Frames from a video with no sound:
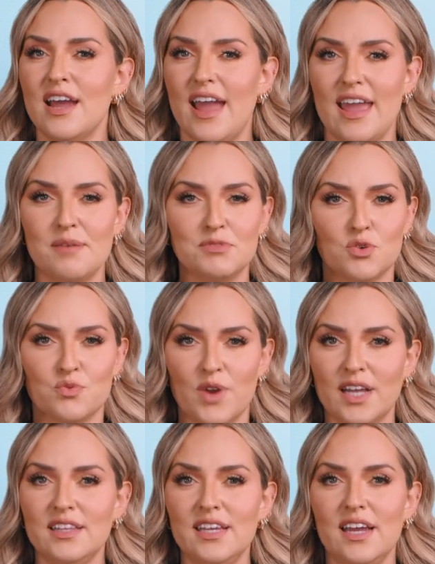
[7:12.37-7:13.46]
aimed
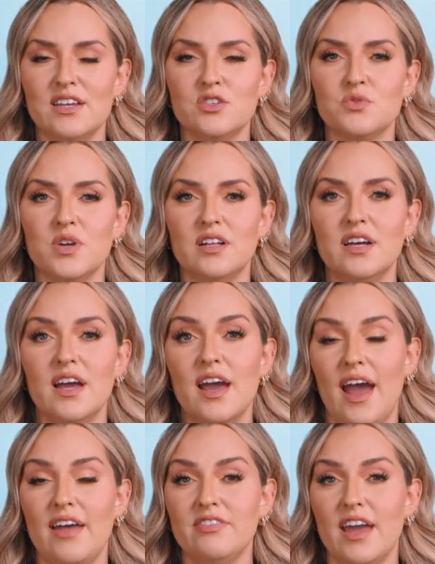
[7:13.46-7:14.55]
directly at Israel.
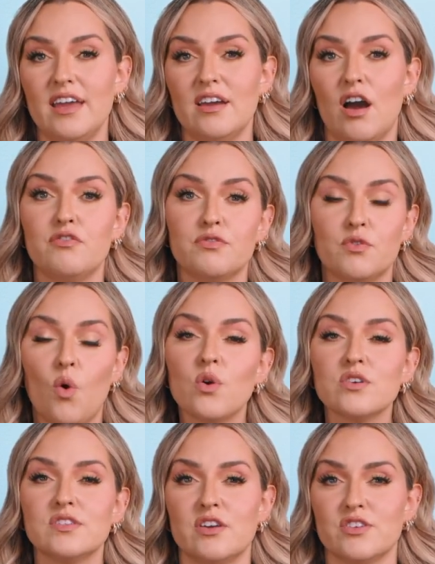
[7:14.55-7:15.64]
And they, of
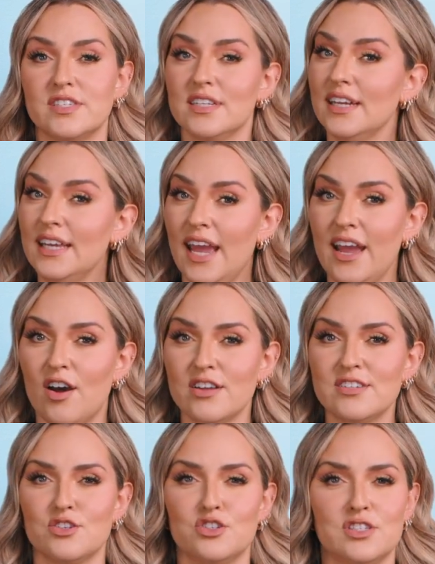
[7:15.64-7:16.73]
course, they're still in
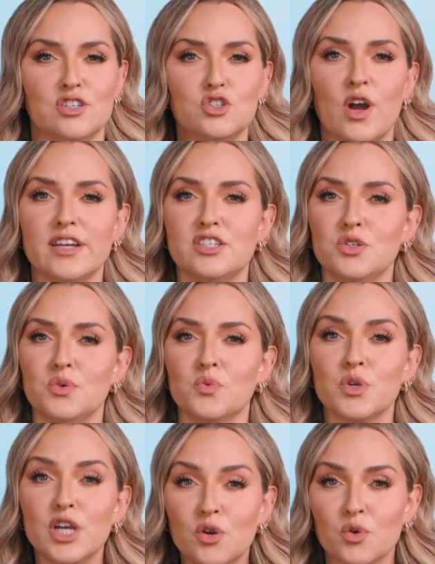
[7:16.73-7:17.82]
chaos. They're still trying to
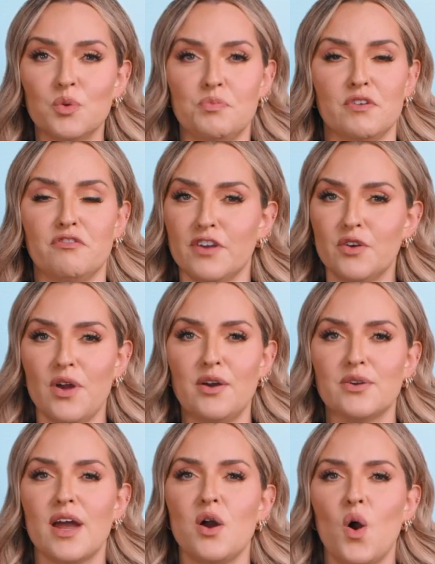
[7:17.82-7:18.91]
regroup and figure
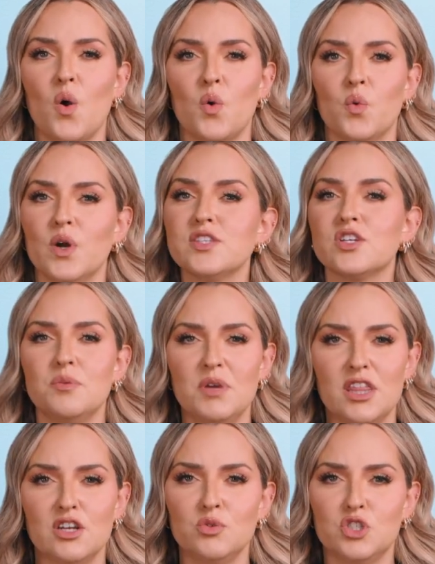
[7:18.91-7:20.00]
out what's going to be
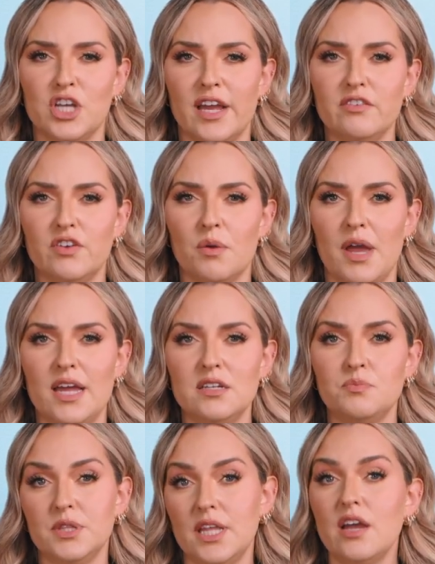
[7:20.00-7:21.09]
the new chain of command.
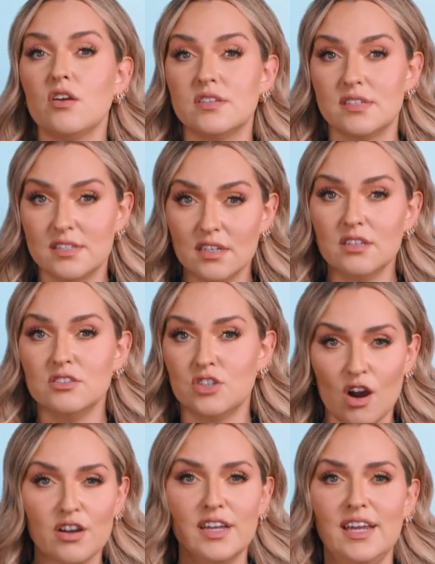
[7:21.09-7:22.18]
But they are still
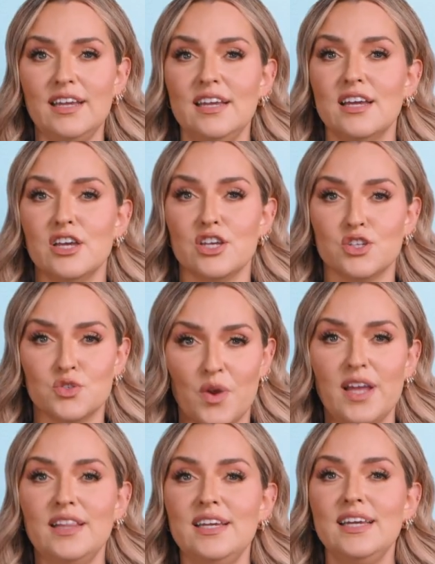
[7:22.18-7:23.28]
targeting
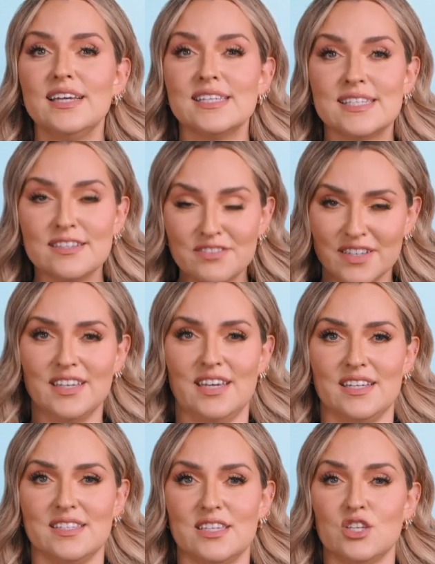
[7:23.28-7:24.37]
Israeli
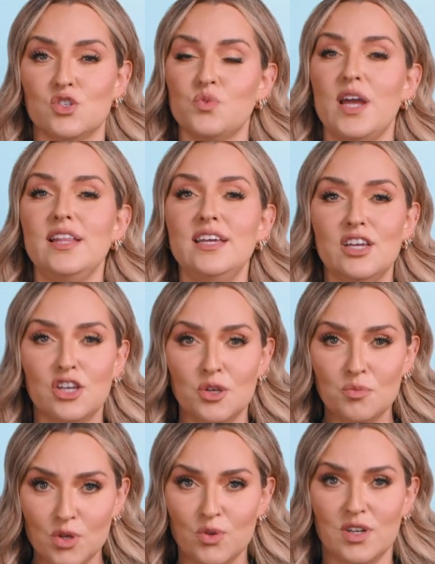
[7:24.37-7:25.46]
civilians, Israeli
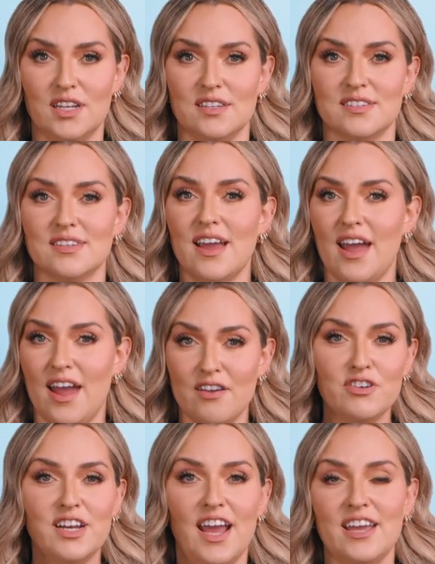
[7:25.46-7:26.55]
communities,
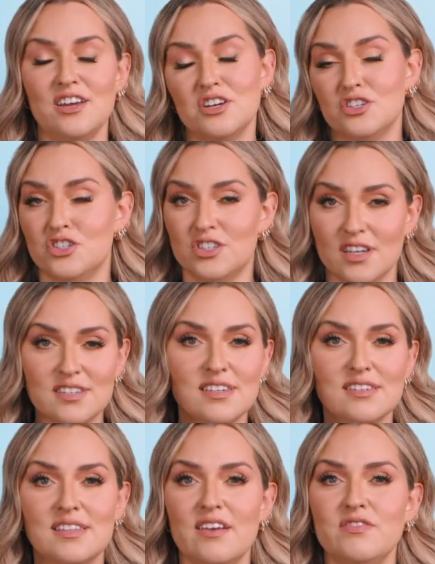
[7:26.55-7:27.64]
every day, just
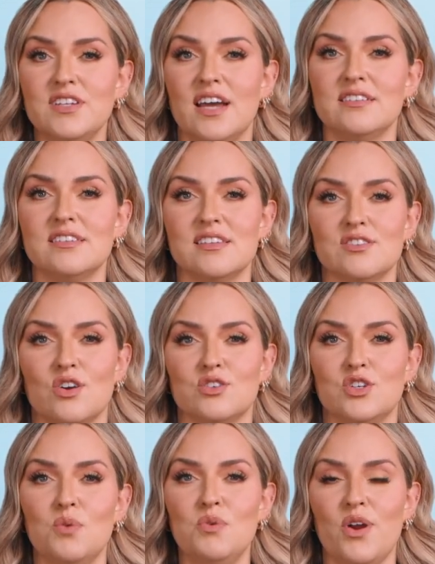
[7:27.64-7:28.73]
as they have done since
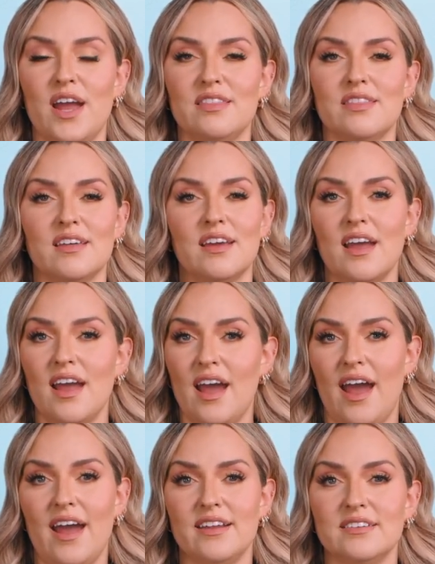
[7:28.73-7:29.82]
October 8th.
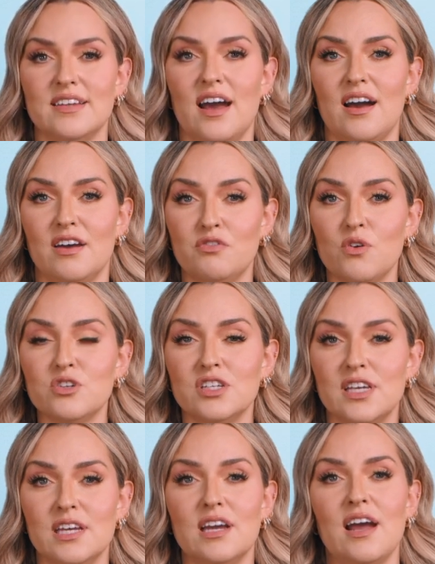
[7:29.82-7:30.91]
And
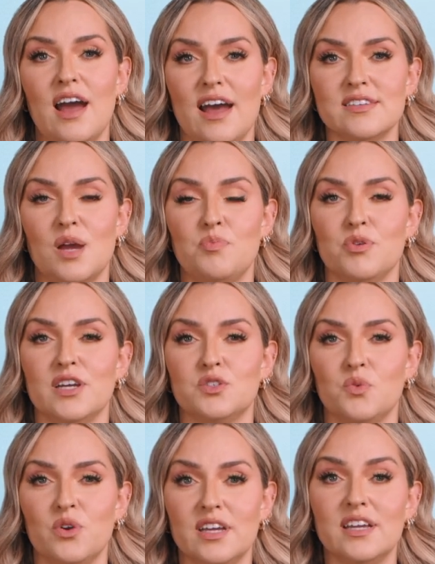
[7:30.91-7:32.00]
unfortunately, as I predict,
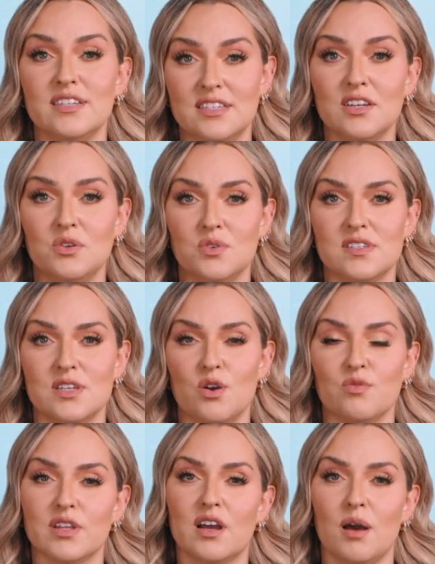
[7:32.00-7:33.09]
we're going to continue to see
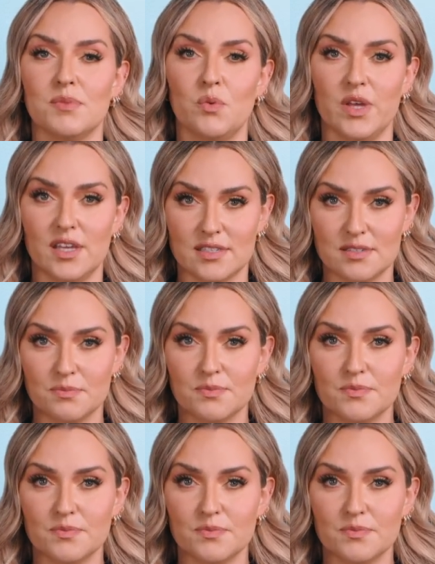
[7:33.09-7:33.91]
over the coming weeks.